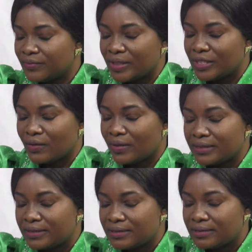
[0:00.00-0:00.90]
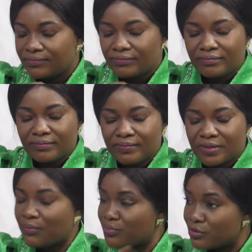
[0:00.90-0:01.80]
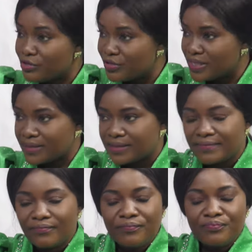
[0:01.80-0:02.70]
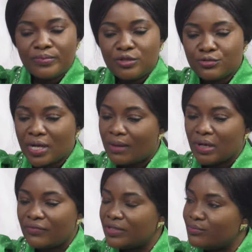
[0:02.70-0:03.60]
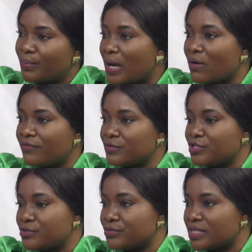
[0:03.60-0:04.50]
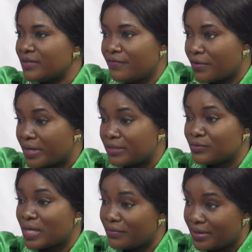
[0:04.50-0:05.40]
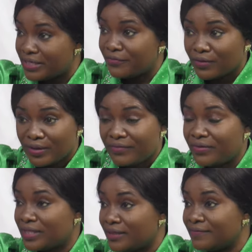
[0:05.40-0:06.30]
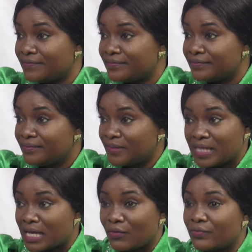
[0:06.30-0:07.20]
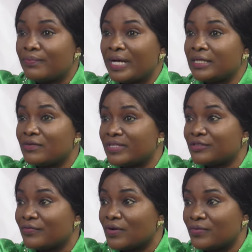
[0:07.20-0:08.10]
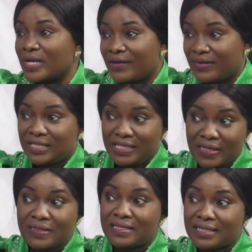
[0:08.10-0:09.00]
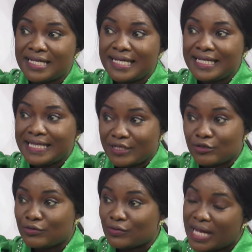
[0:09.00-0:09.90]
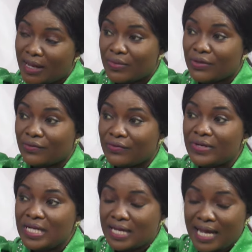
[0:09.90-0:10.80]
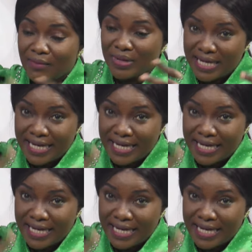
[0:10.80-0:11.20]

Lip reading: what do you call it? The producers, to come up with powerful tunes. And for us, we are ready for everything. And now, by the grace of God, we have the chants that's also coming on, coming